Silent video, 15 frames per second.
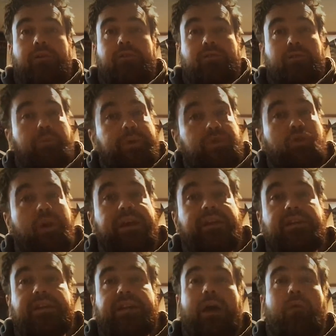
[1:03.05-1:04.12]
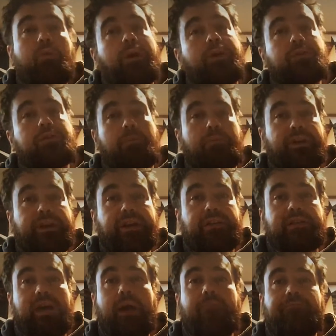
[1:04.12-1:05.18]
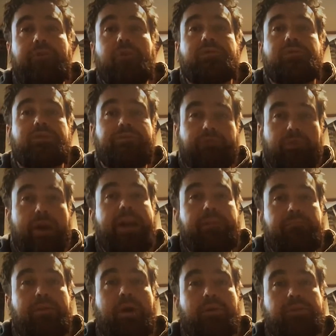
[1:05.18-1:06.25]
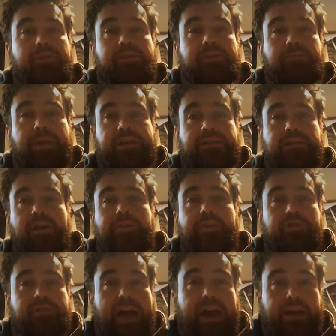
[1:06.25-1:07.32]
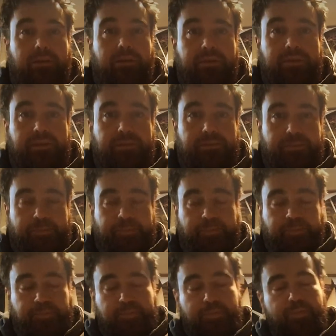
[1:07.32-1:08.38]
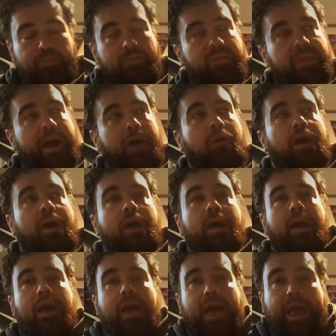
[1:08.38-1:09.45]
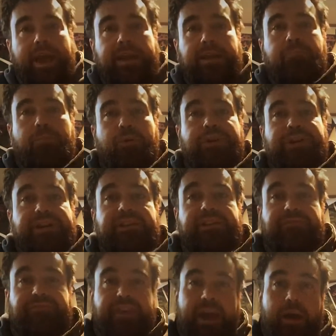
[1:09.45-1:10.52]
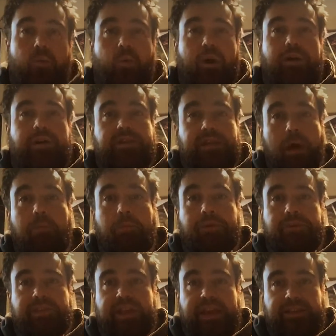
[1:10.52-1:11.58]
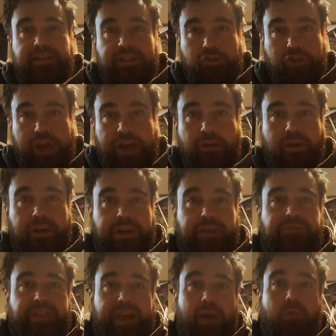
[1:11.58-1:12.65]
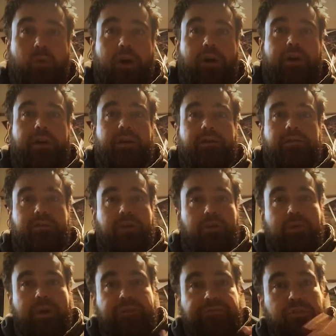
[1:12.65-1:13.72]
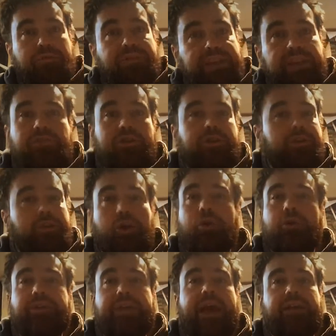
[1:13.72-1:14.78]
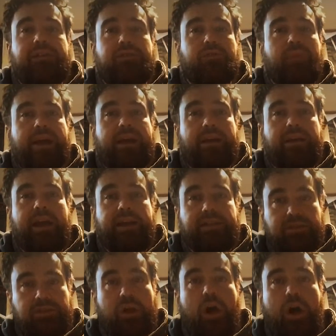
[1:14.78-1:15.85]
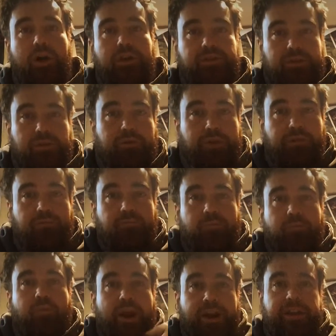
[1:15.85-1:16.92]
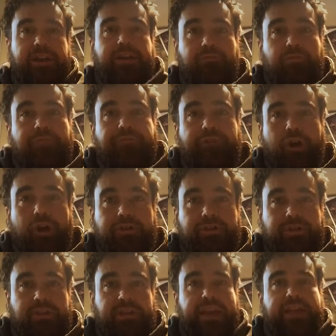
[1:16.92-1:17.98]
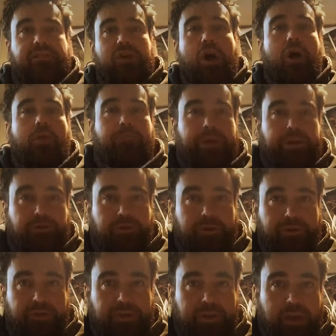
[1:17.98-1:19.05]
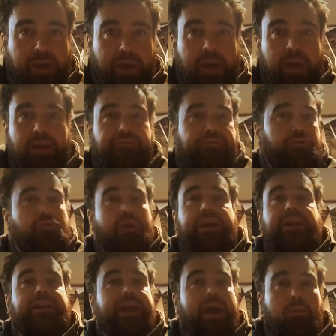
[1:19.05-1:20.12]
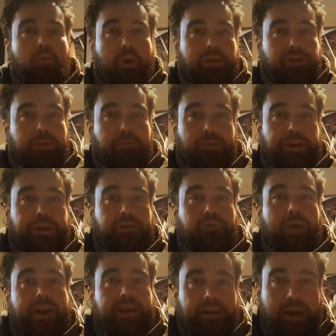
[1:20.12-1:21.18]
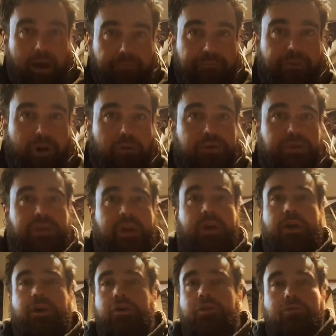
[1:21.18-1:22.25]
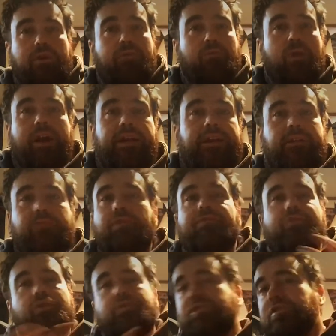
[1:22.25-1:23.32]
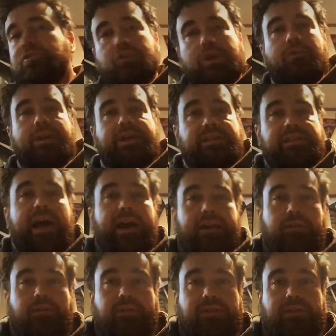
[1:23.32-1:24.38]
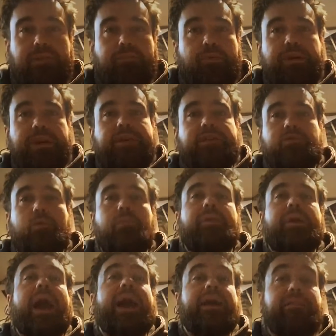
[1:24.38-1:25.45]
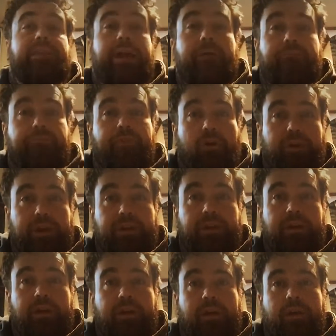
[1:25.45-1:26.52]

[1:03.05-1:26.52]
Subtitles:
So we trained a network to predict upvotes of Reddit posts based on their titles. Now, any predictive network doubles as a generative network. So if you teach a neural net to recognize dogs, you can run it in reverse to get dog pictures. If you train a network to predict Reddit upvotes, you can run it in reverse to generate titles it predicts will be highly upvoted.